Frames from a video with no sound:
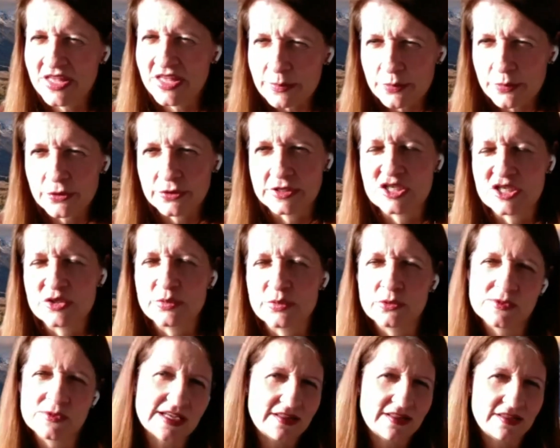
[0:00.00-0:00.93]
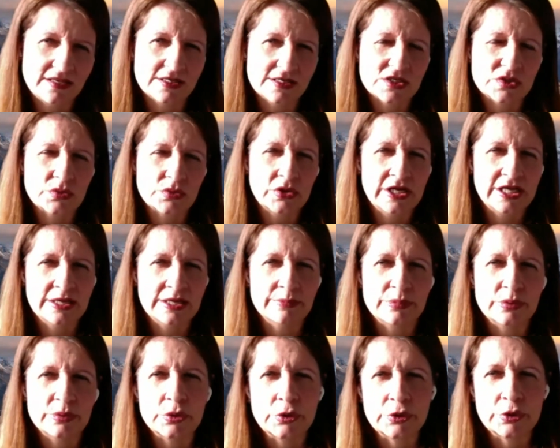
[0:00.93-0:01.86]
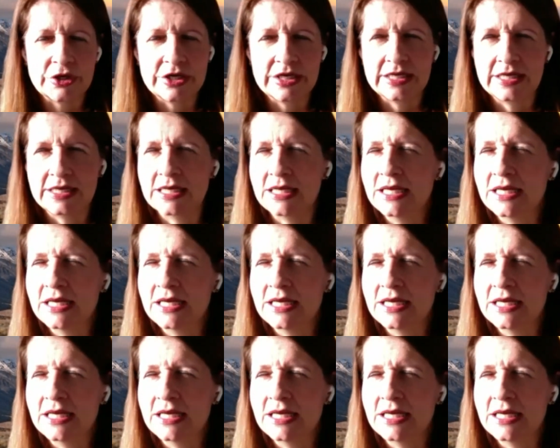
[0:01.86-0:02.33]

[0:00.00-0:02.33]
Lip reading: their principles, I think, is really important.